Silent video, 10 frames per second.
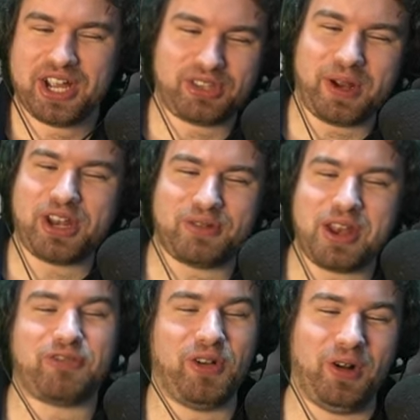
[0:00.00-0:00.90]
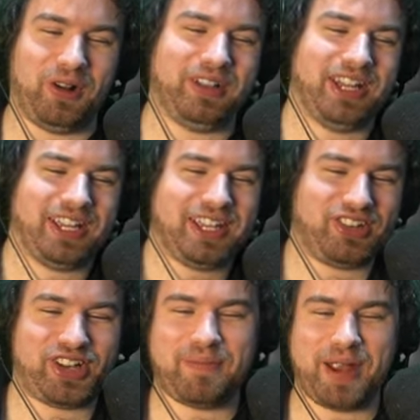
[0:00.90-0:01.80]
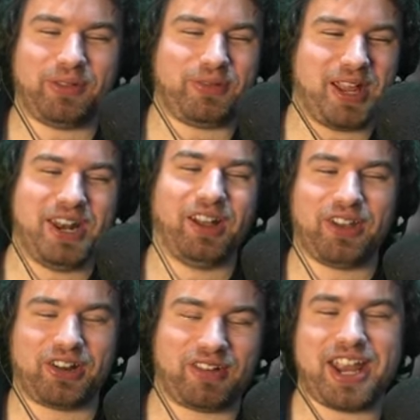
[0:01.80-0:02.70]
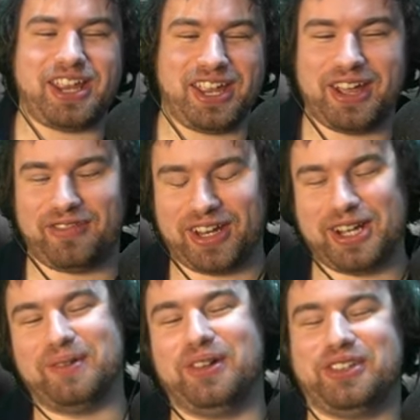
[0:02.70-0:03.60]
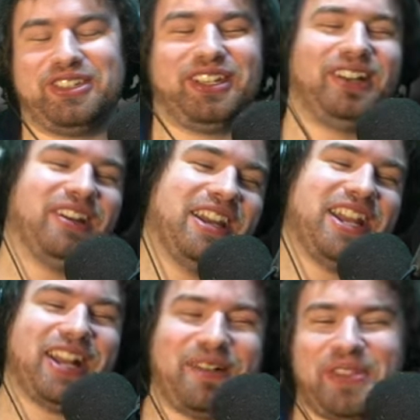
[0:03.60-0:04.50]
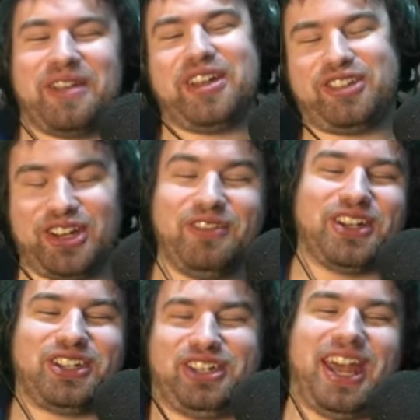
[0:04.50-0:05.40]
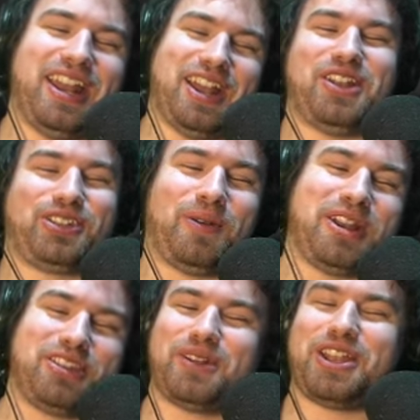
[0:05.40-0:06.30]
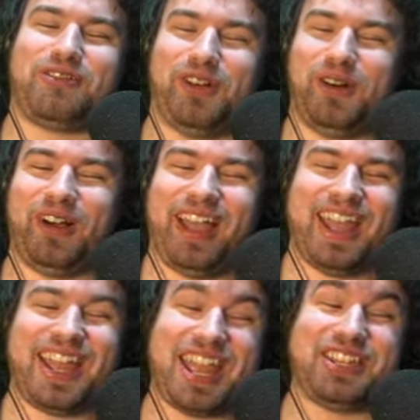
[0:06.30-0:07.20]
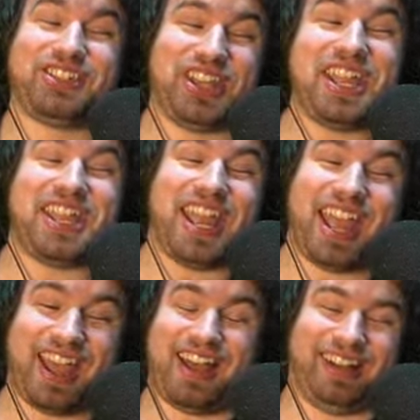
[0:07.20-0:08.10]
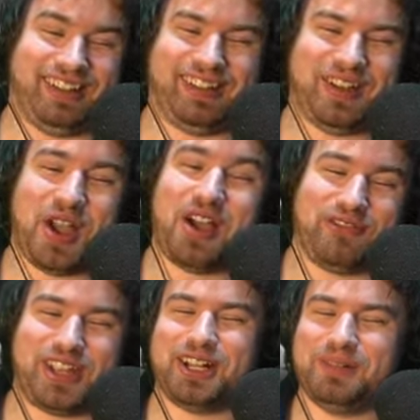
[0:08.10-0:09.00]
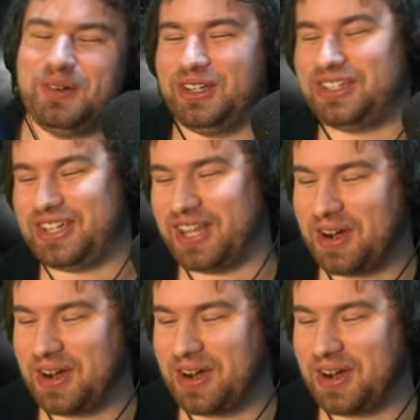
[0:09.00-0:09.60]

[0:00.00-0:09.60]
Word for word: 2024 is shaping up to be another great year for Guild Wars 2. You know, they should have just said 2024 is the year of Guild Wars 2. That